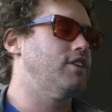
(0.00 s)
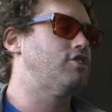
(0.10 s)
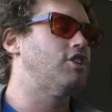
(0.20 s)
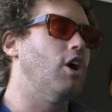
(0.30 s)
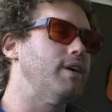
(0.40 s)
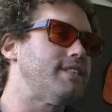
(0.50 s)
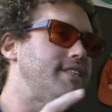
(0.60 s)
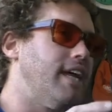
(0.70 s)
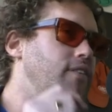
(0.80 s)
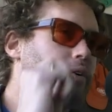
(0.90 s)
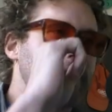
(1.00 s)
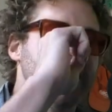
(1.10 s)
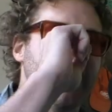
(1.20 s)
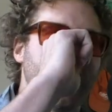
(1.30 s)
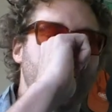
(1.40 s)
So instead of going to
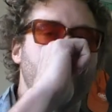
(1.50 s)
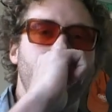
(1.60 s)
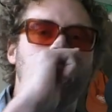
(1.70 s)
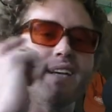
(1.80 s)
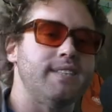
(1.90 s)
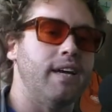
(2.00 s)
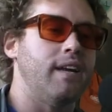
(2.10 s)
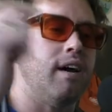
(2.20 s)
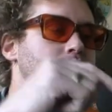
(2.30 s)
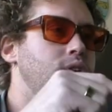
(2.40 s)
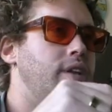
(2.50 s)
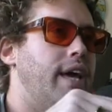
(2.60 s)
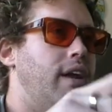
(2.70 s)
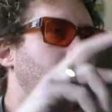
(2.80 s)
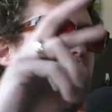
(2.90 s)
Atlanta, they said, come to
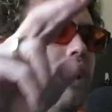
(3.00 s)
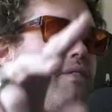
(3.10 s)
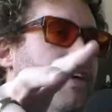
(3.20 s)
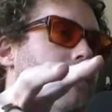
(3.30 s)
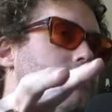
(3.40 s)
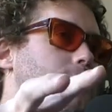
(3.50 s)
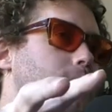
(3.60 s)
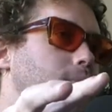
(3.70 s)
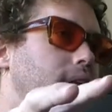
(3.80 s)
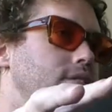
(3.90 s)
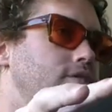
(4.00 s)
Atlanta and we'll have the other two people on